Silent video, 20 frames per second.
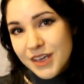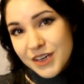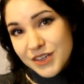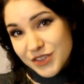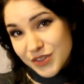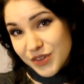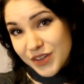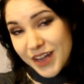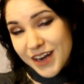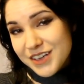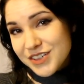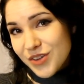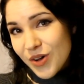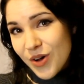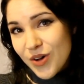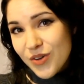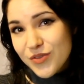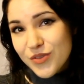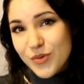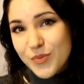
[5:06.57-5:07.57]
So that is
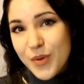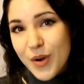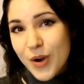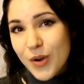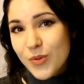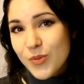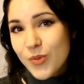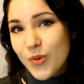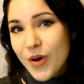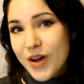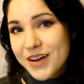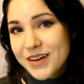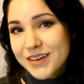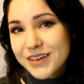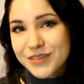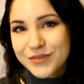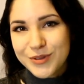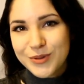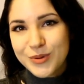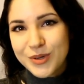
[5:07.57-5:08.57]
all for part 1.
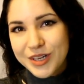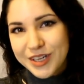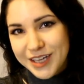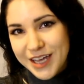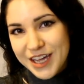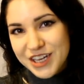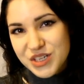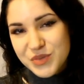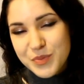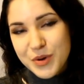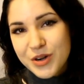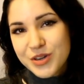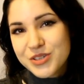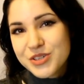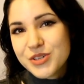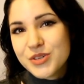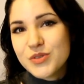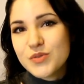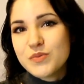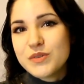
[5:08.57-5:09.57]
If you want to catch part
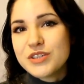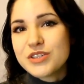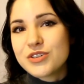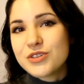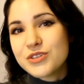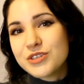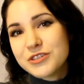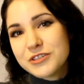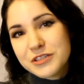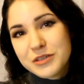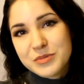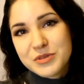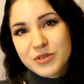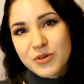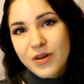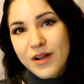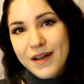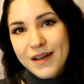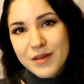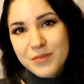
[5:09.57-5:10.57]
2, be sure to
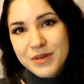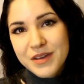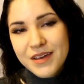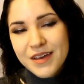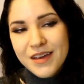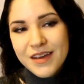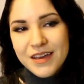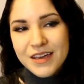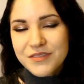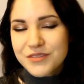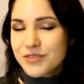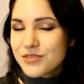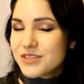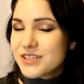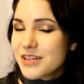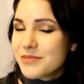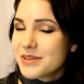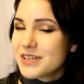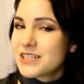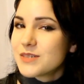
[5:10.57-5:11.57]
subscribe. If there's
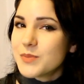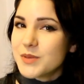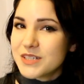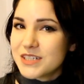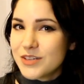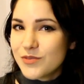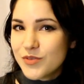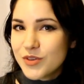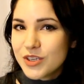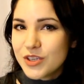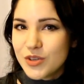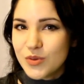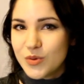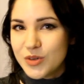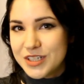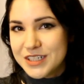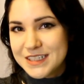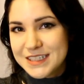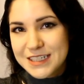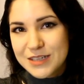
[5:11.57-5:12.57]
something specific you
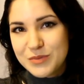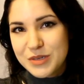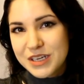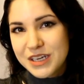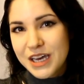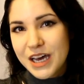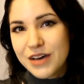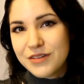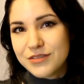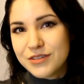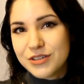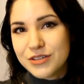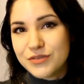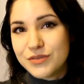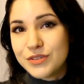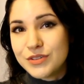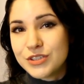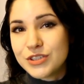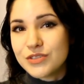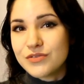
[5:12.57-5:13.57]
want to see me cover in
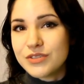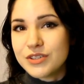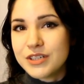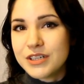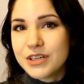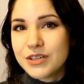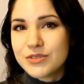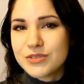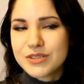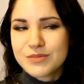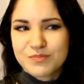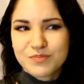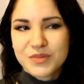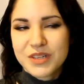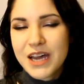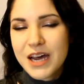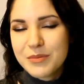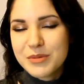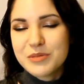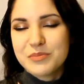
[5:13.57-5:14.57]
future videos,
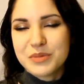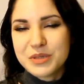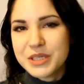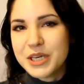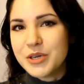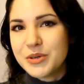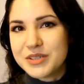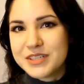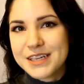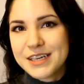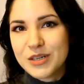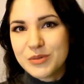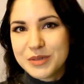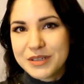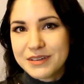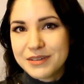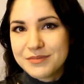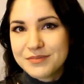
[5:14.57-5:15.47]
comment below and tell me.